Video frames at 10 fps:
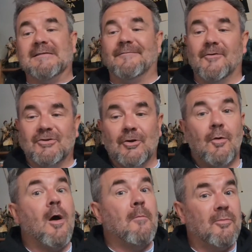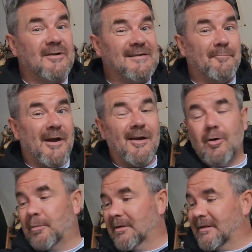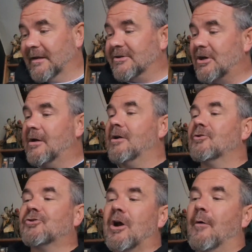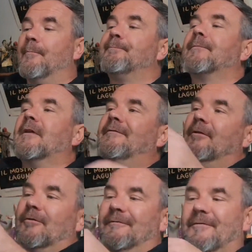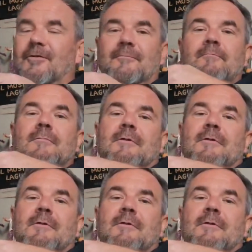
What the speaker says: fortune, I did buy a couple of things. So, if you're looking for them,